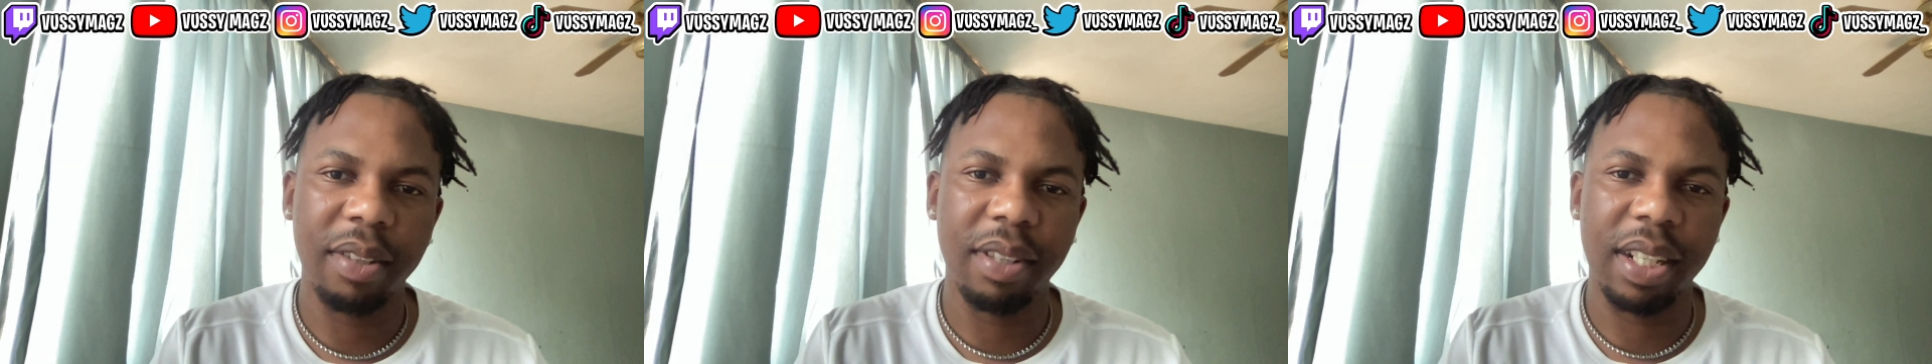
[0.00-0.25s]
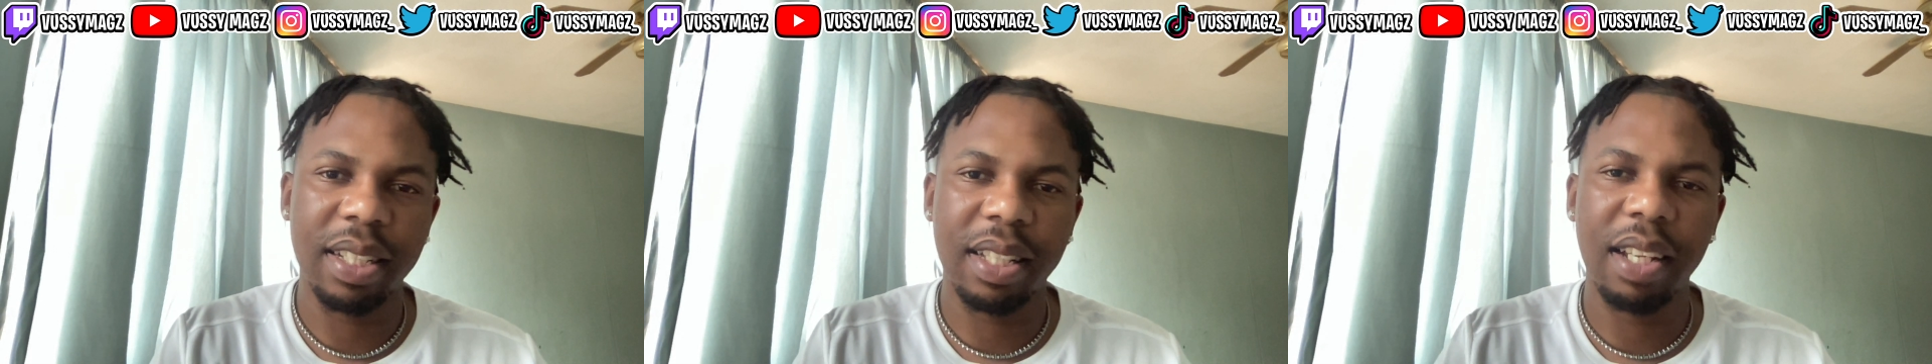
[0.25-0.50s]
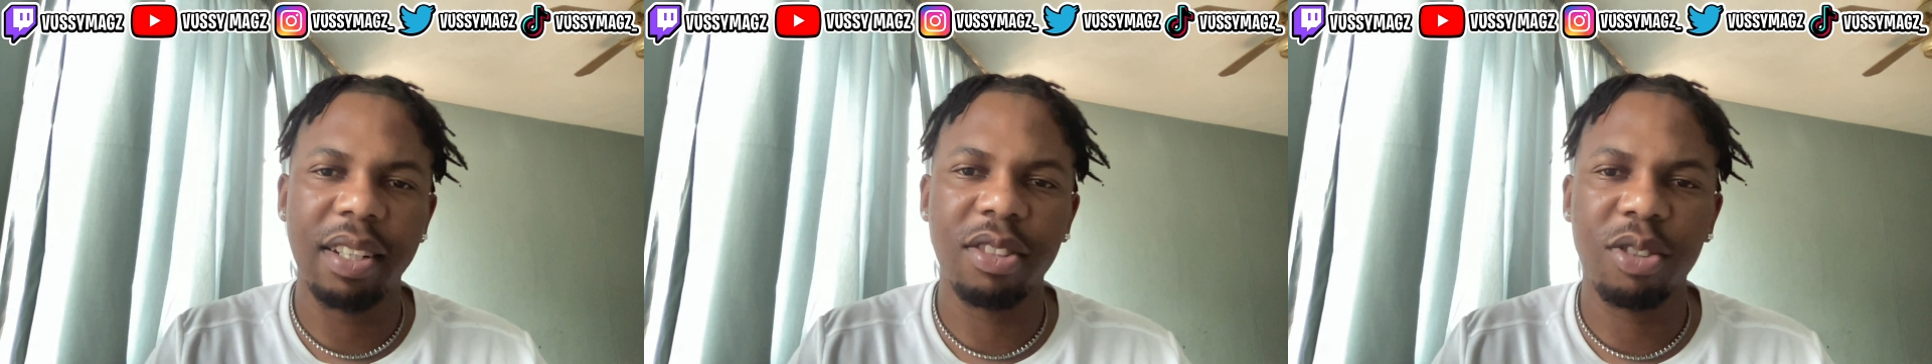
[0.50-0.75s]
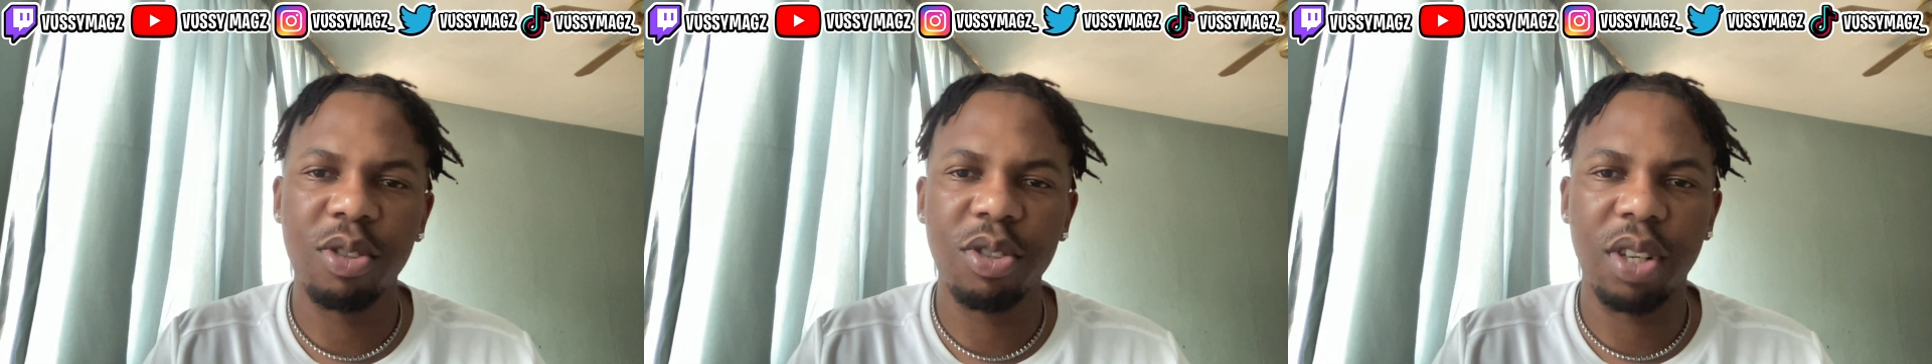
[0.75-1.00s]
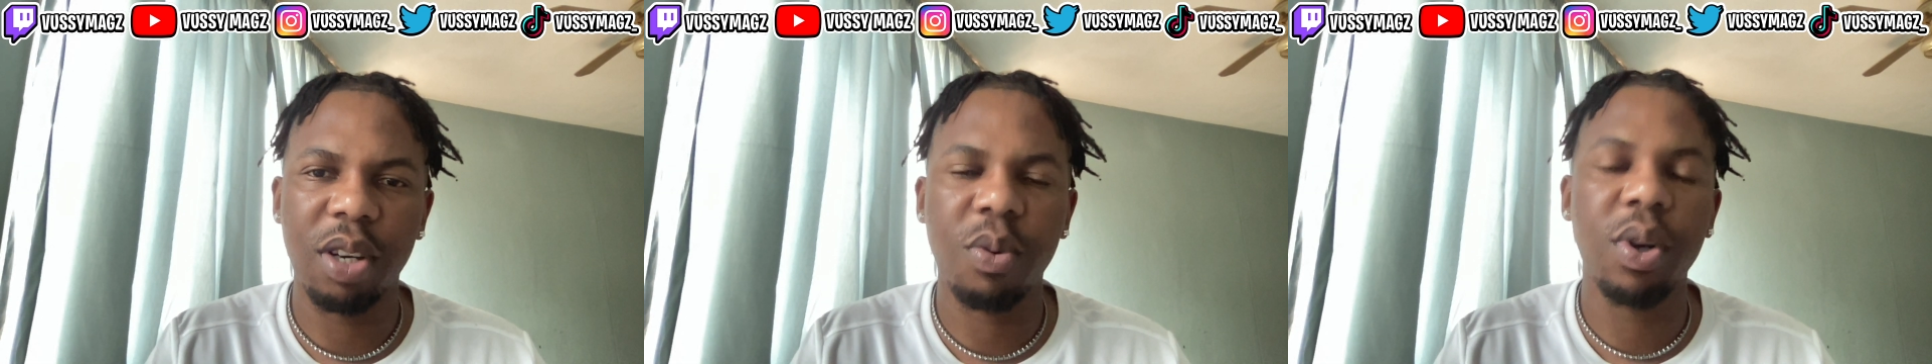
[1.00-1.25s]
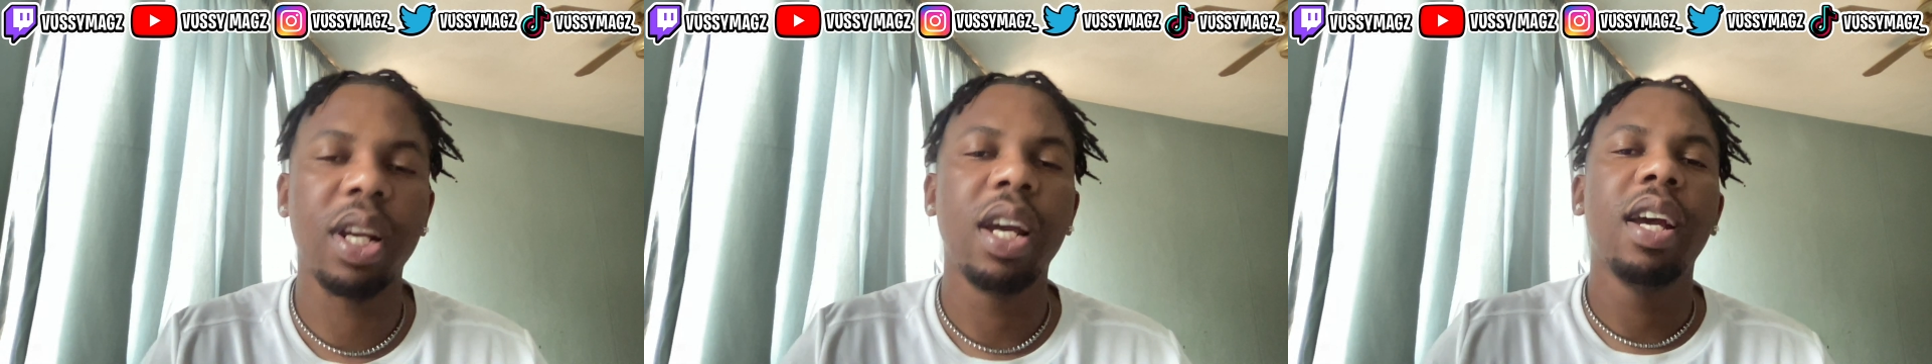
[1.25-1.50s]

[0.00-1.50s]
you understand, it's always gonna work.